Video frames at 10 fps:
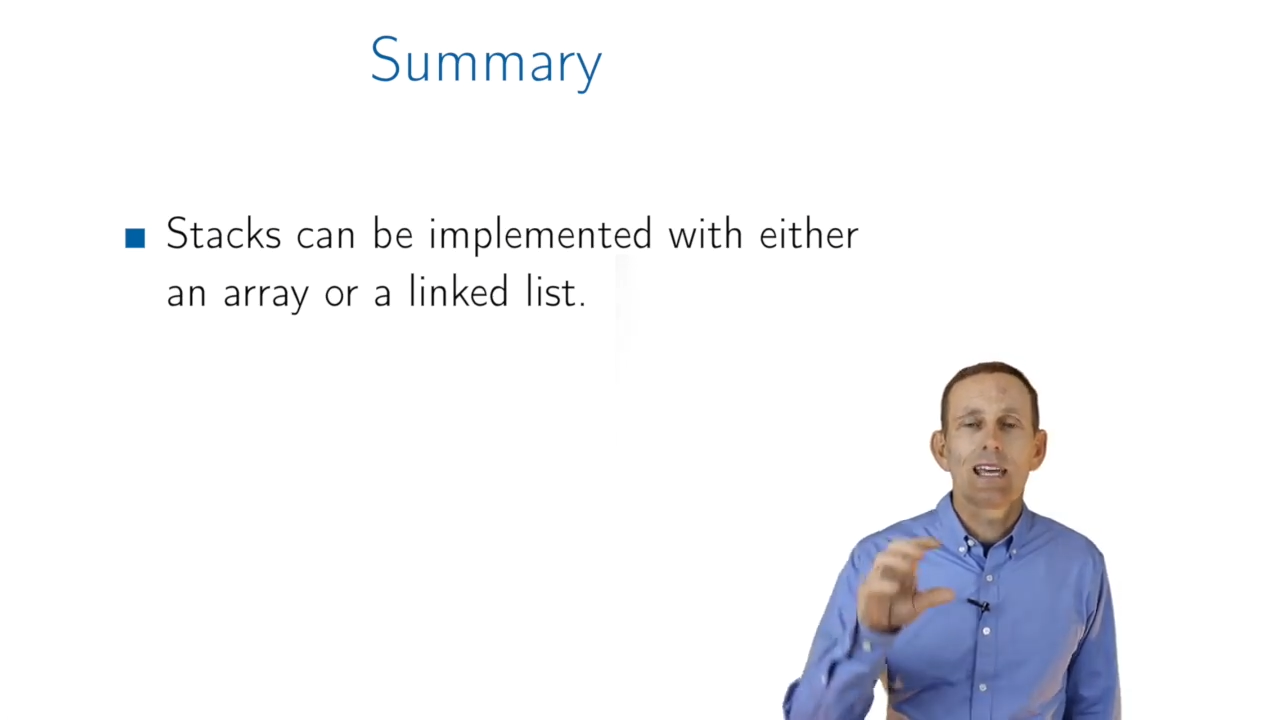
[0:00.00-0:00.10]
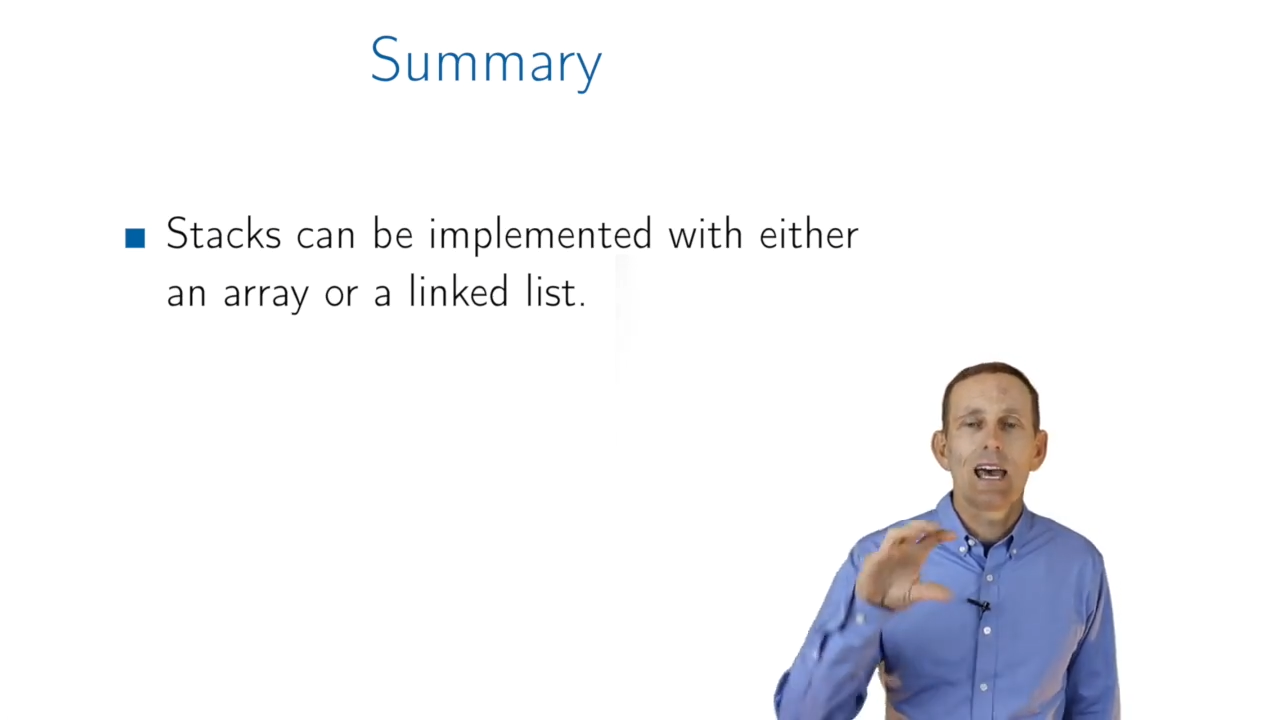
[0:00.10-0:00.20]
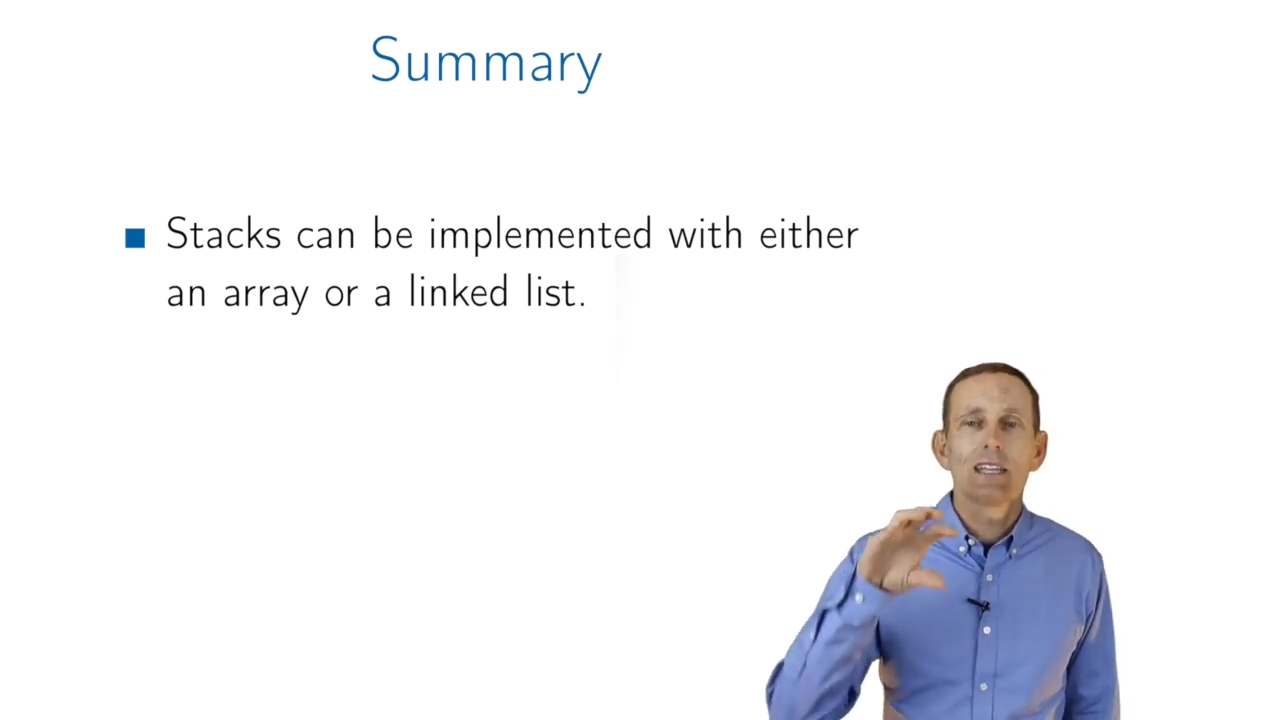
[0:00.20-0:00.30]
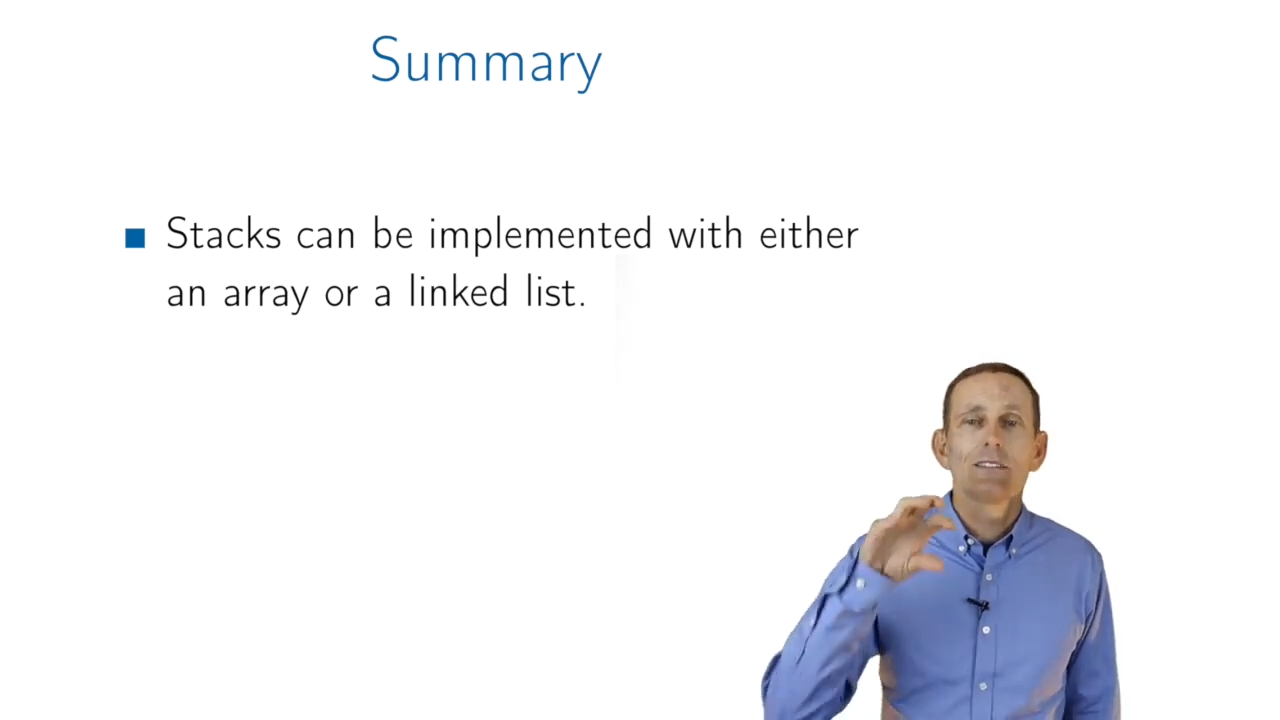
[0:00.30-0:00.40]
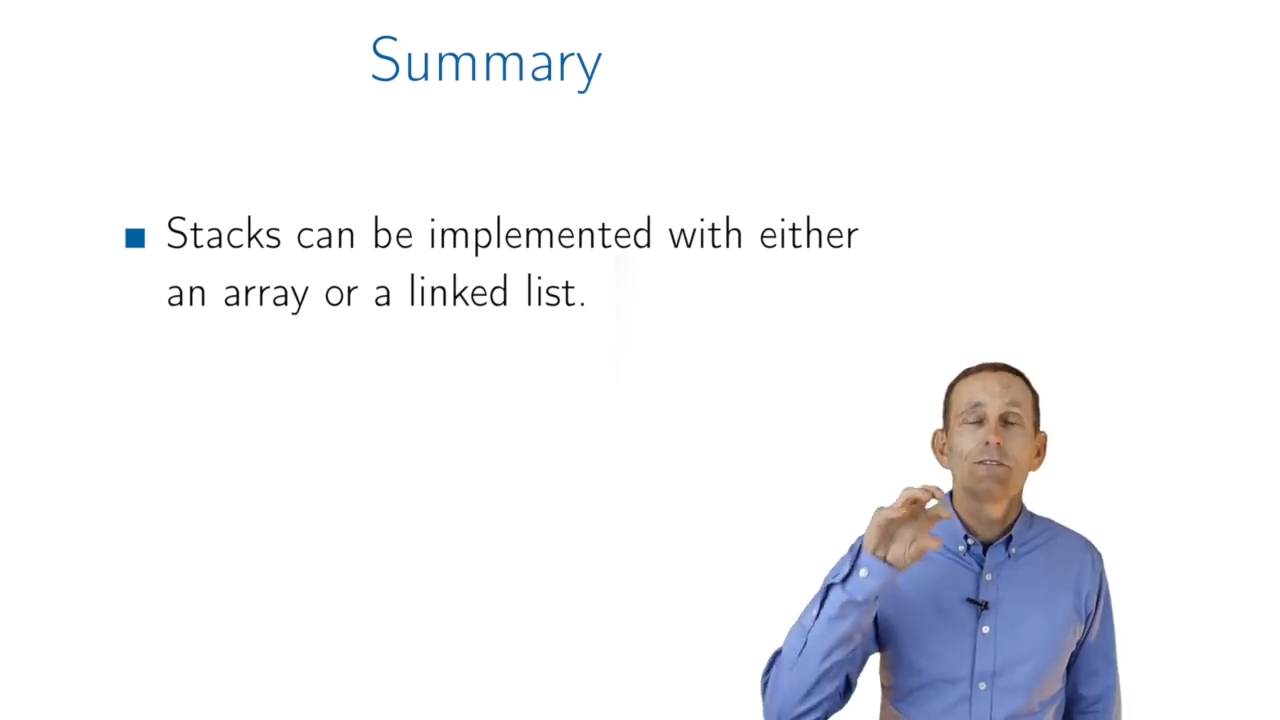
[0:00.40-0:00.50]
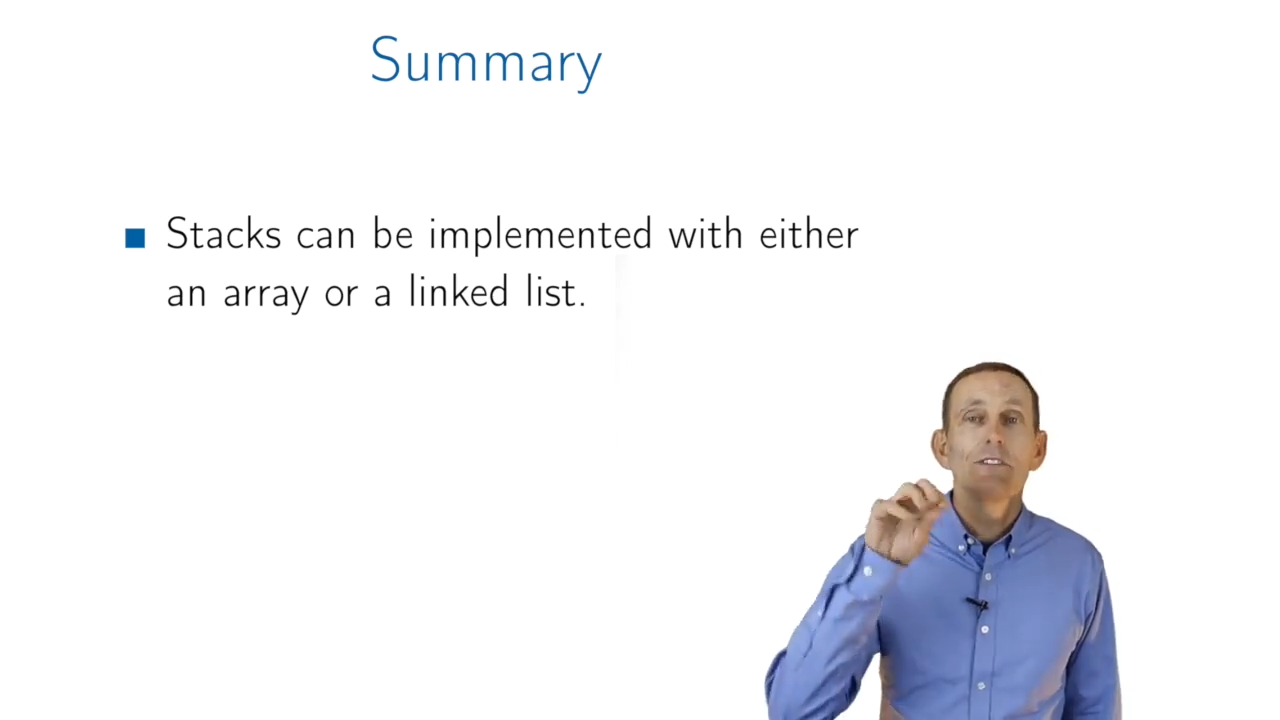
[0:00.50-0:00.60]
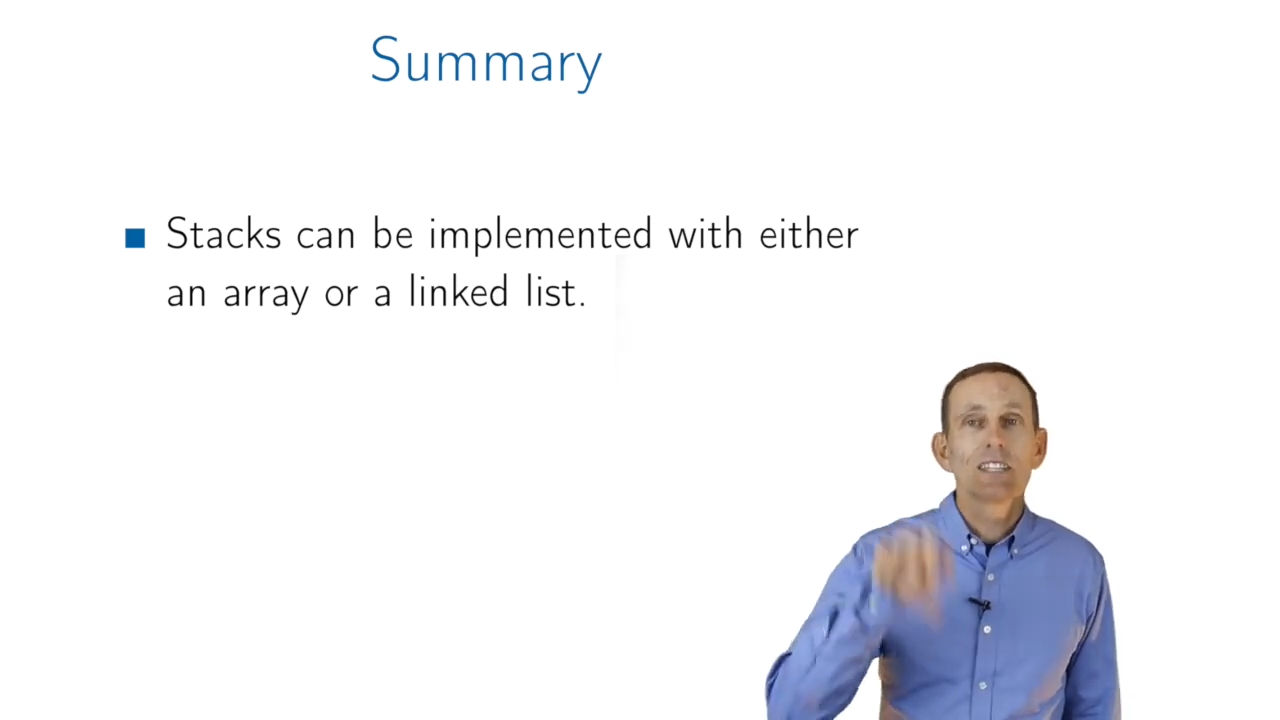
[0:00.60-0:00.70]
has a